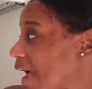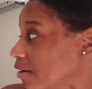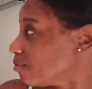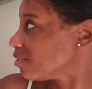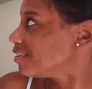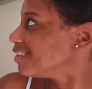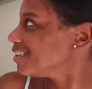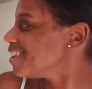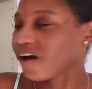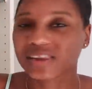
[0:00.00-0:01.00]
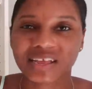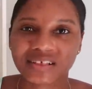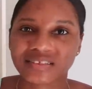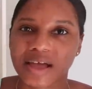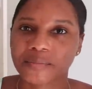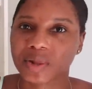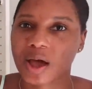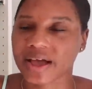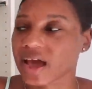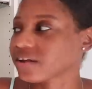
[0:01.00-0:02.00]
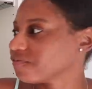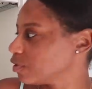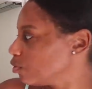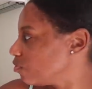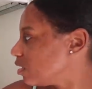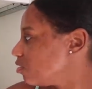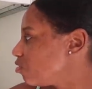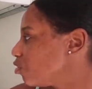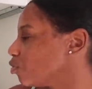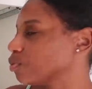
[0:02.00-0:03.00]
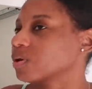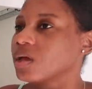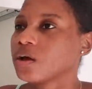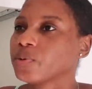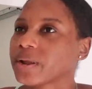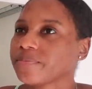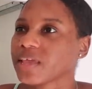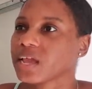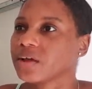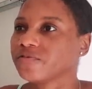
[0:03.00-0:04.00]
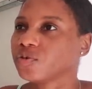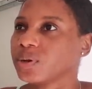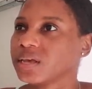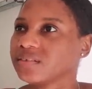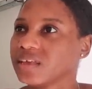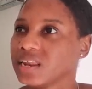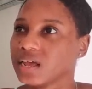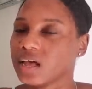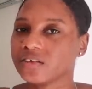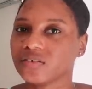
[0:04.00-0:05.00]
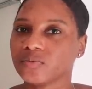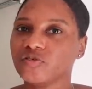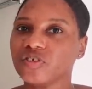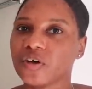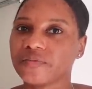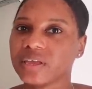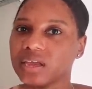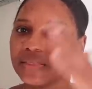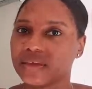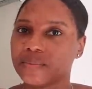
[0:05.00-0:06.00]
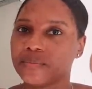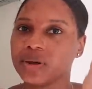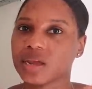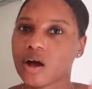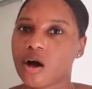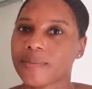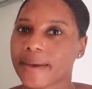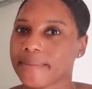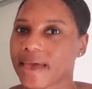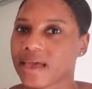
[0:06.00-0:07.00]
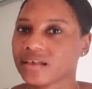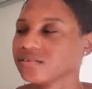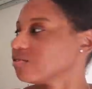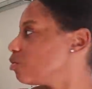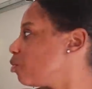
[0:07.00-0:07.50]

items, I'll link this down below. I got a few of these too. What I'm thinking of doing is getting custom shelving and then putting all my bags